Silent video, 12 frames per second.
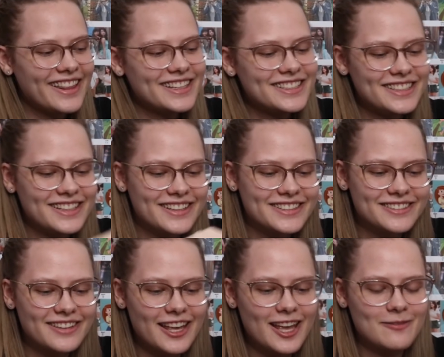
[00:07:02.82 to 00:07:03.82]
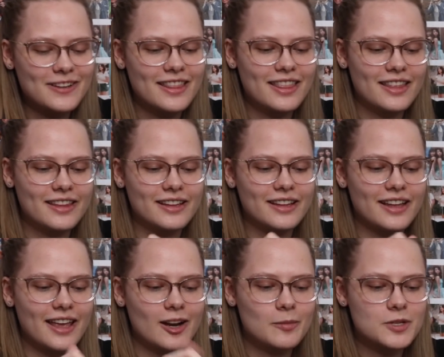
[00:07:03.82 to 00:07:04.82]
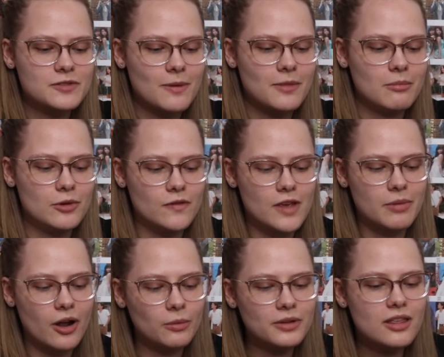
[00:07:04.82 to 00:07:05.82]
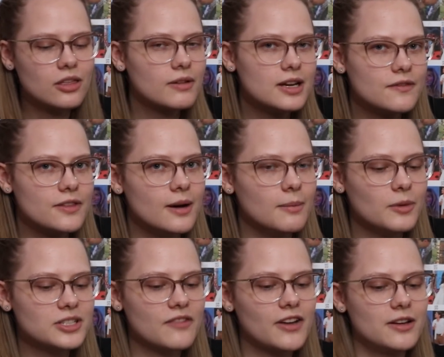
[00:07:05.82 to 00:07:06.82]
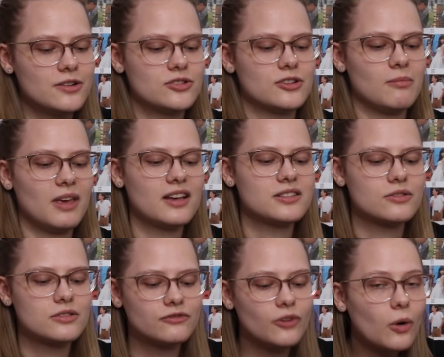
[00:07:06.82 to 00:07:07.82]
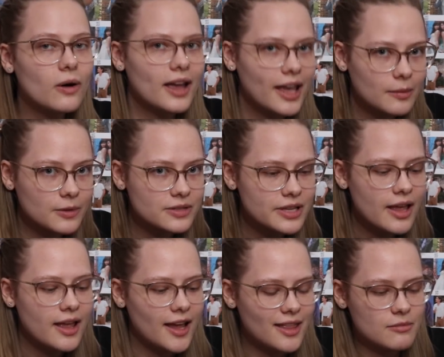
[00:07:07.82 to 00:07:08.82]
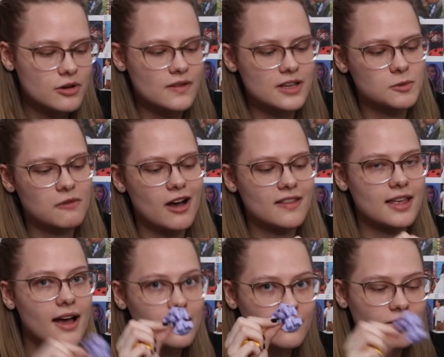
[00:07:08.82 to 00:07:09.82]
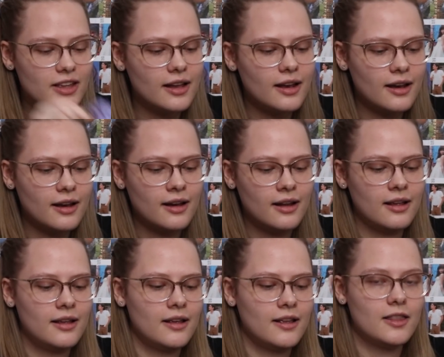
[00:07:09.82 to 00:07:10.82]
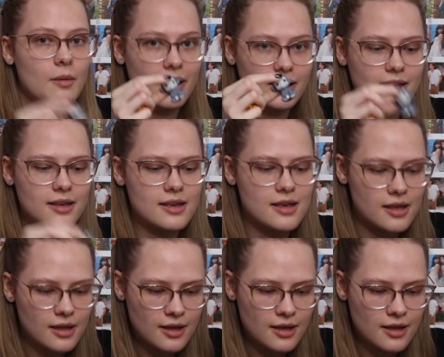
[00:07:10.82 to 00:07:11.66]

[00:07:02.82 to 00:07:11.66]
then she also came with the animals from the movie, but only 3 of them, which I found interesting because there's 4 animals in the movie. So we've got the elephant, the monkey,